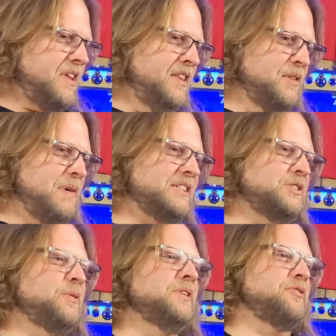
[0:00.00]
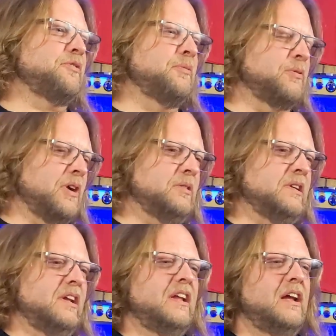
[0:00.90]
the best stories are from the road,
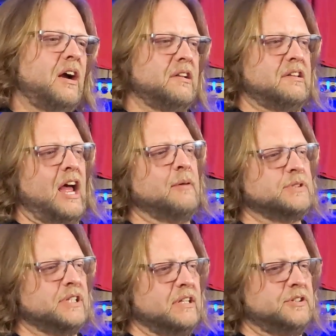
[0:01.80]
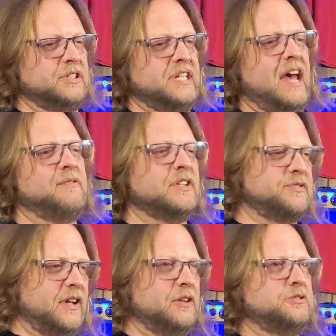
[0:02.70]
are the times that you just have this
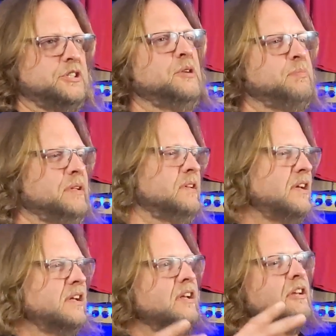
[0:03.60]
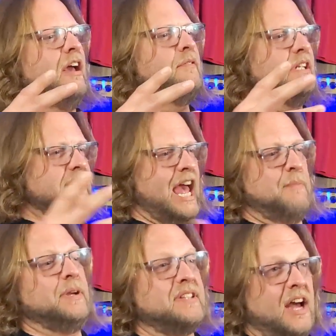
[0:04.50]
fellowship and you have these
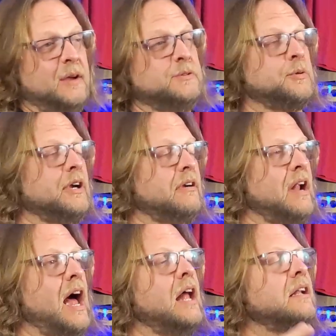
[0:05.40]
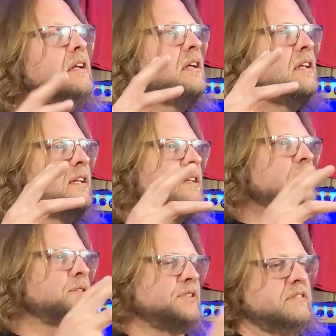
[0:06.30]
happy times where you're not,
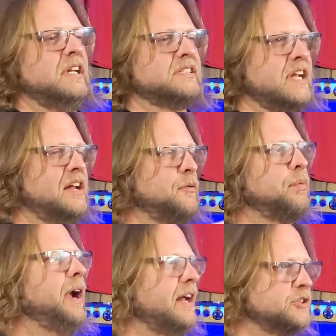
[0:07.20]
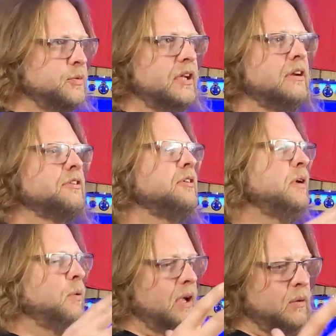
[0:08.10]
it's kind of a break. You're
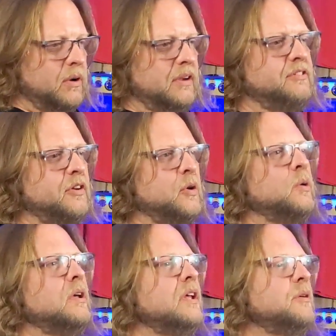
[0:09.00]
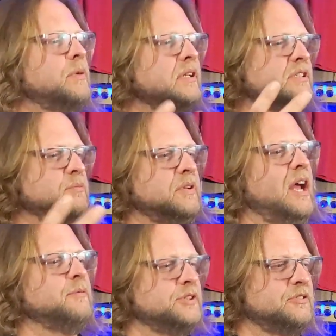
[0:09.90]
doing what you want to do, But
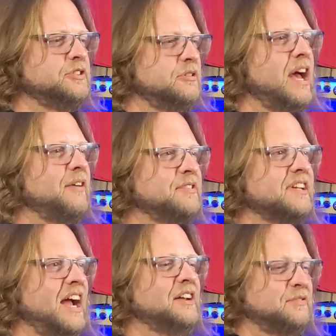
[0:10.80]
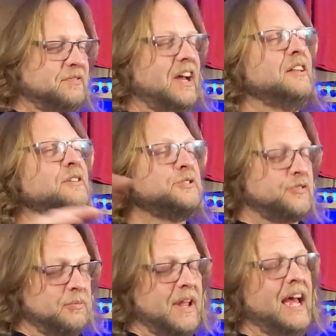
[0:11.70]
sometimes you do have to kind of cut loose
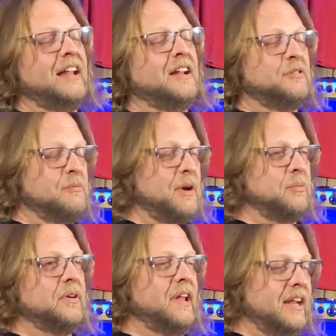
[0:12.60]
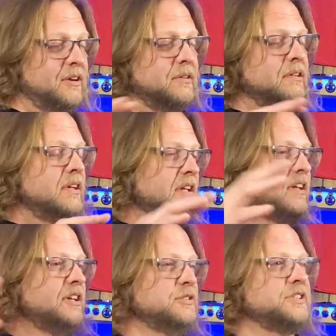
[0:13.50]
from that and remember that
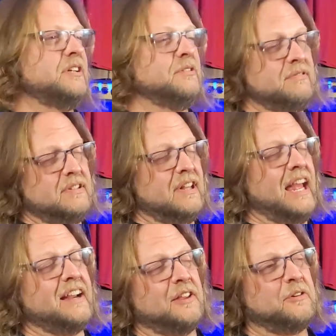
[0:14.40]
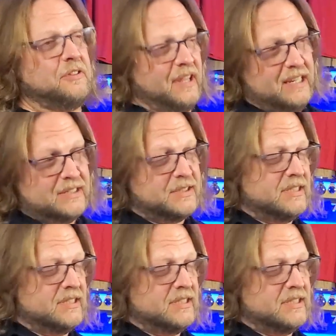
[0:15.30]
you still like other things,